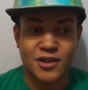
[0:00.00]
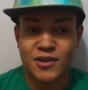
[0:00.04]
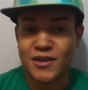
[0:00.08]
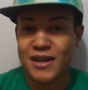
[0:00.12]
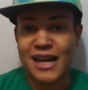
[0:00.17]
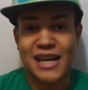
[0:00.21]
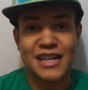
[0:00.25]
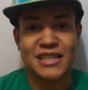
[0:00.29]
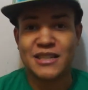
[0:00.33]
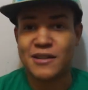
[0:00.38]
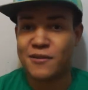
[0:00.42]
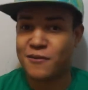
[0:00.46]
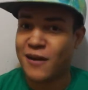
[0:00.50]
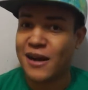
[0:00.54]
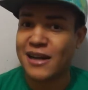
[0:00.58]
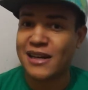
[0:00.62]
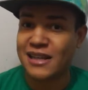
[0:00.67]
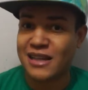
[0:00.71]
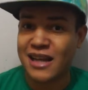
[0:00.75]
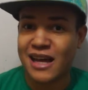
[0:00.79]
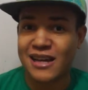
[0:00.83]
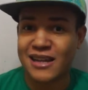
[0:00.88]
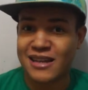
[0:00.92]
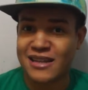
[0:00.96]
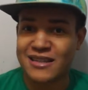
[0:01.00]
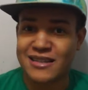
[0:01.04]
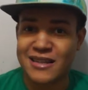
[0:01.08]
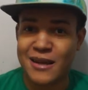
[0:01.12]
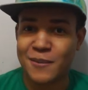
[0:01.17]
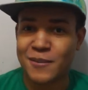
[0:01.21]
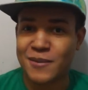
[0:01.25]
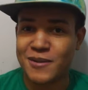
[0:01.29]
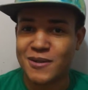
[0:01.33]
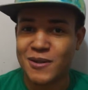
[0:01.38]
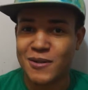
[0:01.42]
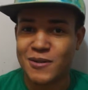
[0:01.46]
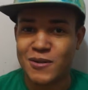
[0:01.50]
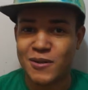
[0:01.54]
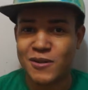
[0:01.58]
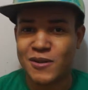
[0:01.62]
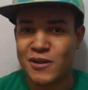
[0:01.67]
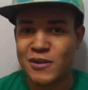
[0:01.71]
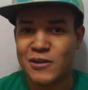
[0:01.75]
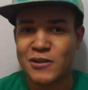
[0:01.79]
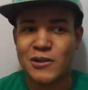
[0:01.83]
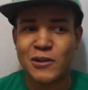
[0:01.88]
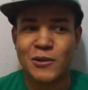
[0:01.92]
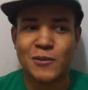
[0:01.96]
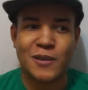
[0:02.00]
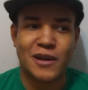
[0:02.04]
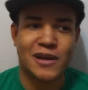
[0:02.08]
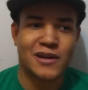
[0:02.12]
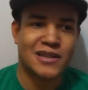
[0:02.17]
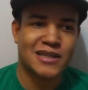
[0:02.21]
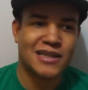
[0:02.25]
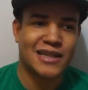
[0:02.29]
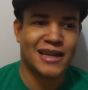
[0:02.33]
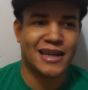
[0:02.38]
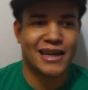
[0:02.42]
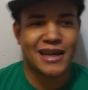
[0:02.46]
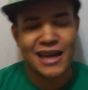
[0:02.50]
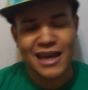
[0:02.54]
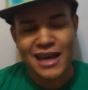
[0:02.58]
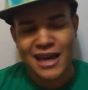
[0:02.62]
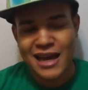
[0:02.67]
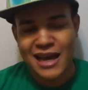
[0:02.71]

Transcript: You can actually find a lot of these episodes on YouTube, but I was like,